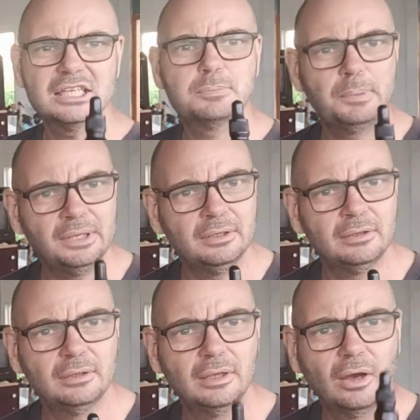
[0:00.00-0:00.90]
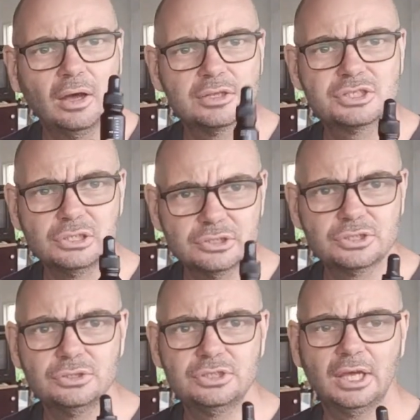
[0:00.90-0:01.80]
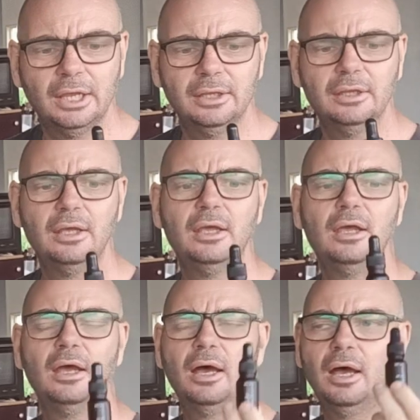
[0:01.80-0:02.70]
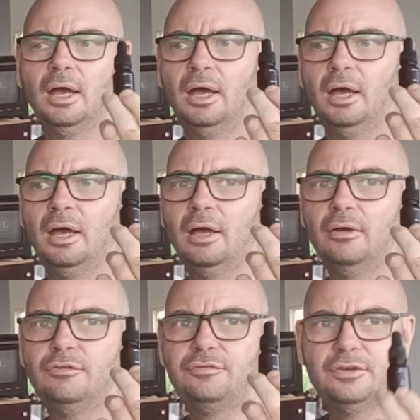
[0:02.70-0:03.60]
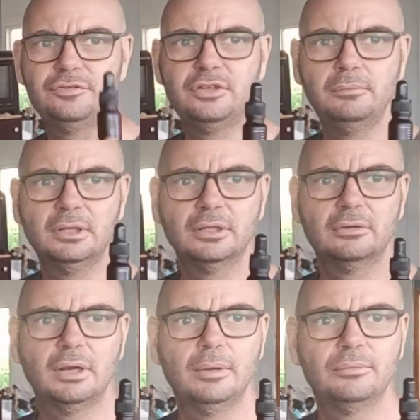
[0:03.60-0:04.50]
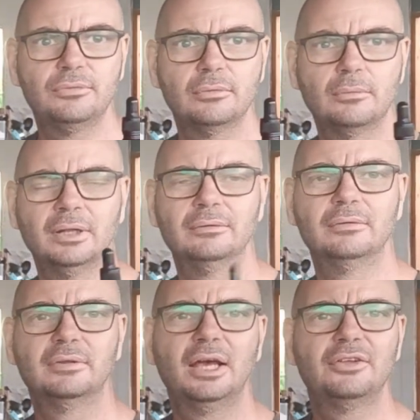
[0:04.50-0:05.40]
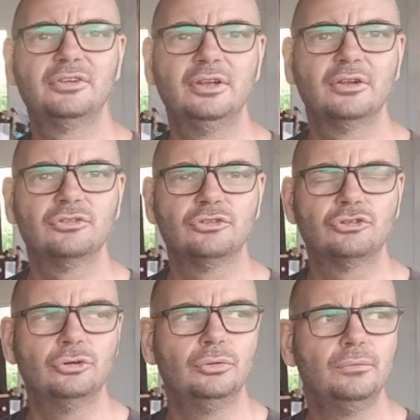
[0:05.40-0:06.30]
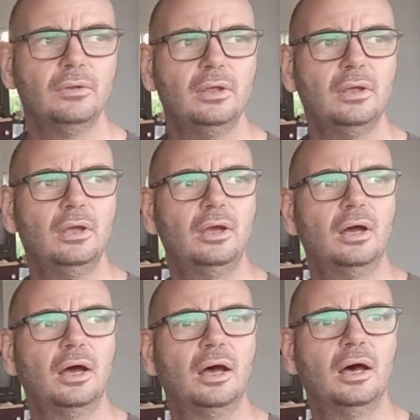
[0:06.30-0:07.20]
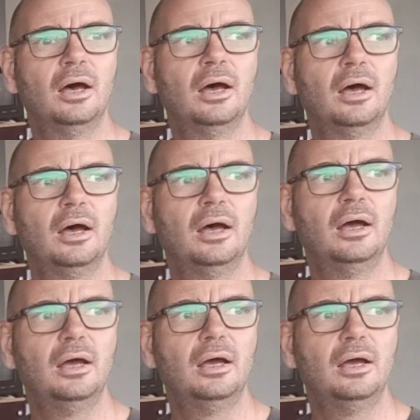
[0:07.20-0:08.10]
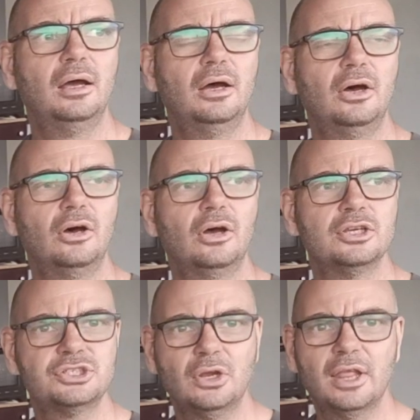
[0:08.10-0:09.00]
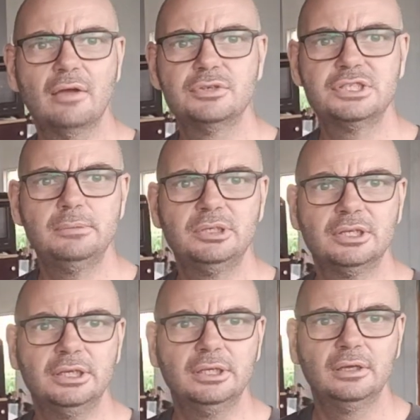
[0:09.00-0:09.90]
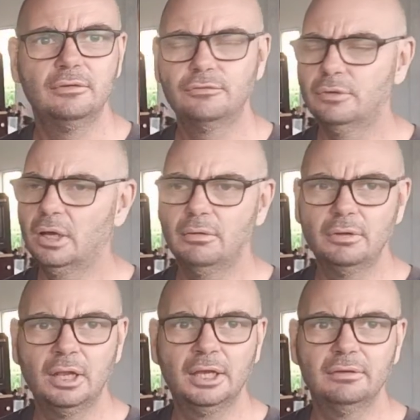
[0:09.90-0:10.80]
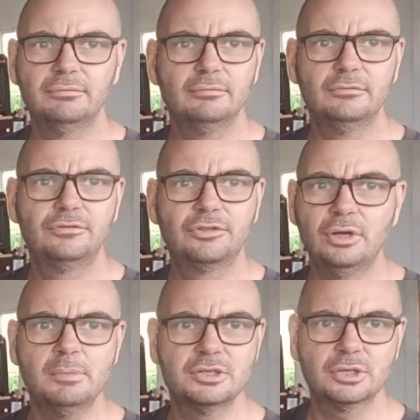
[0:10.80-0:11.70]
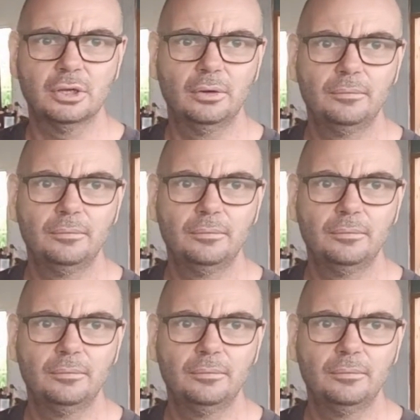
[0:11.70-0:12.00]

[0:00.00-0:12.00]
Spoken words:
been until today 50 milligrams. Well, actually that's not true. I started out with CBD like 3 months ago,